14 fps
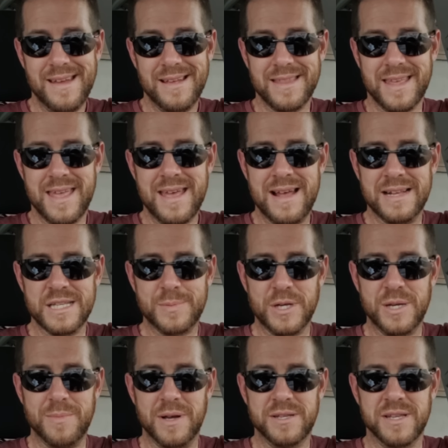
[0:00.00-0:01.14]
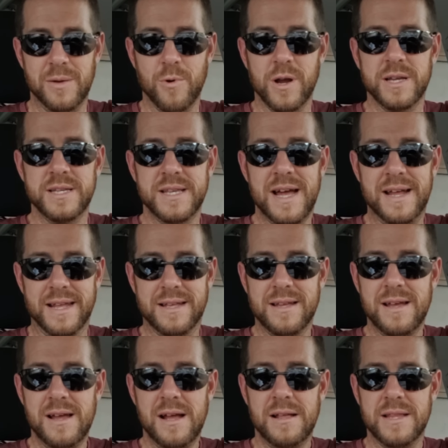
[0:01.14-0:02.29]
The kids, especially my son, were ecstatic.
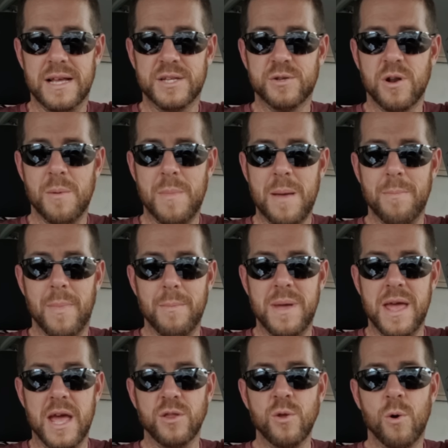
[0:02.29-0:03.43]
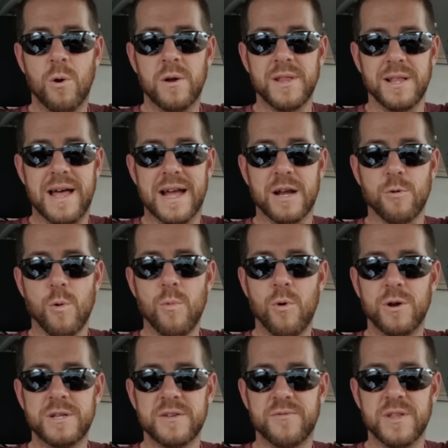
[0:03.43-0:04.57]
That sort of made me ignore the lack of
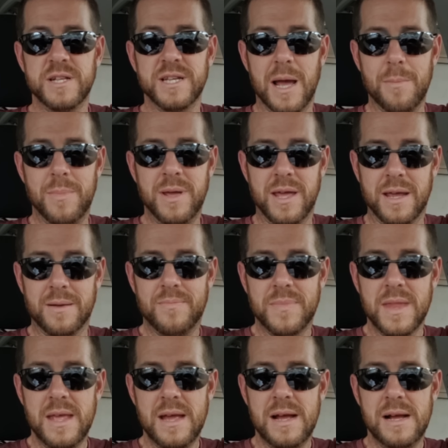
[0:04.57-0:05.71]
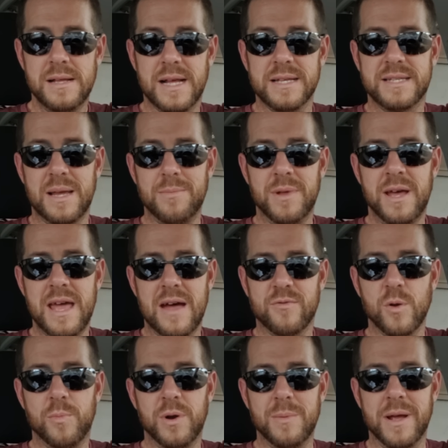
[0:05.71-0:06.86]
remorse for the time being. That same night,
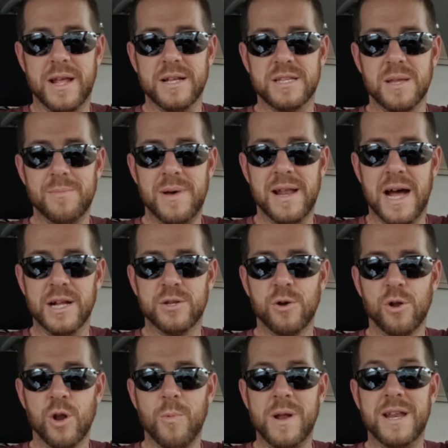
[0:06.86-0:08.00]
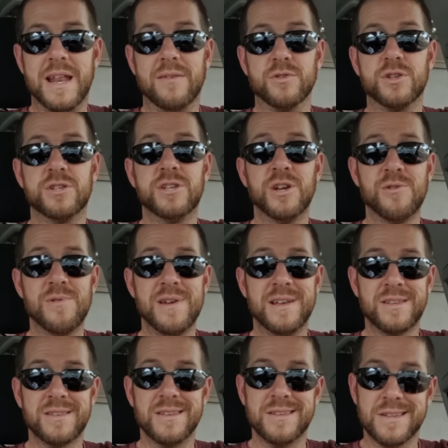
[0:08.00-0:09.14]
after putting my kids to bed, I told her we need to have a
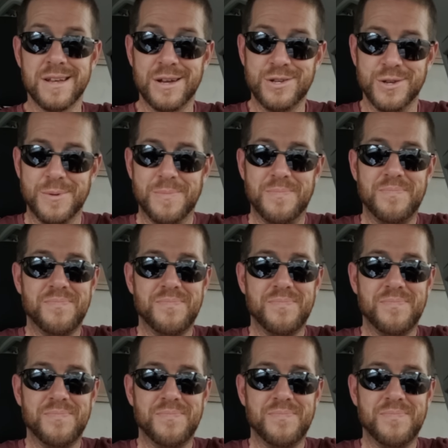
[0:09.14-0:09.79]
serious discussion.